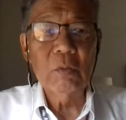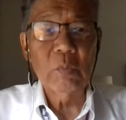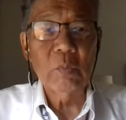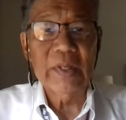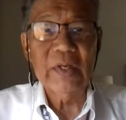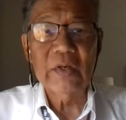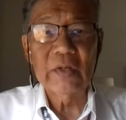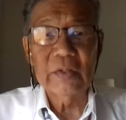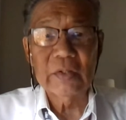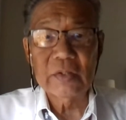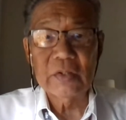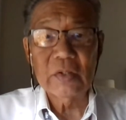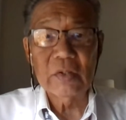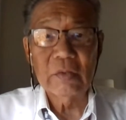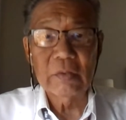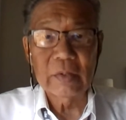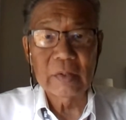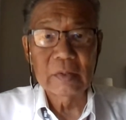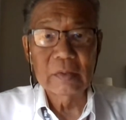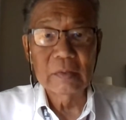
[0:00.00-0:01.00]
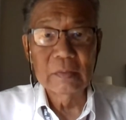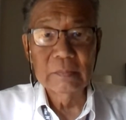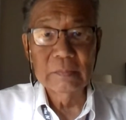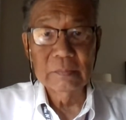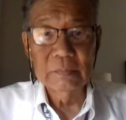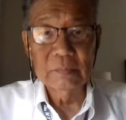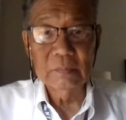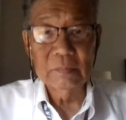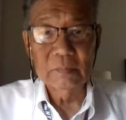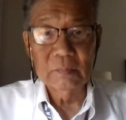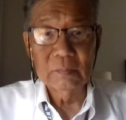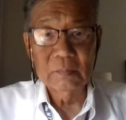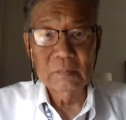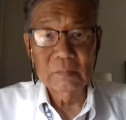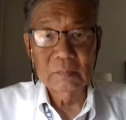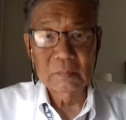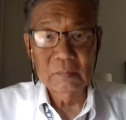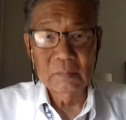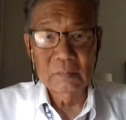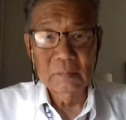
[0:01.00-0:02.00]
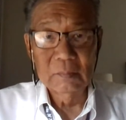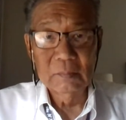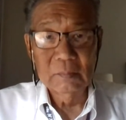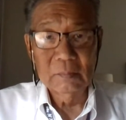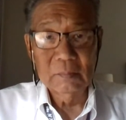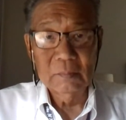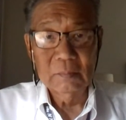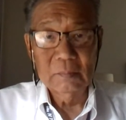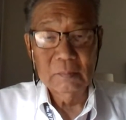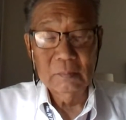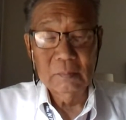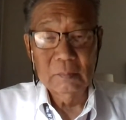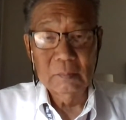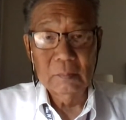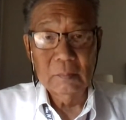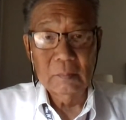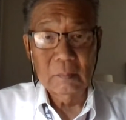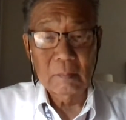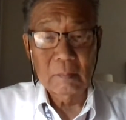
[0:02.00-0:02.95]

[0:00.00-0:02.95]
we couldn't do it. Wow.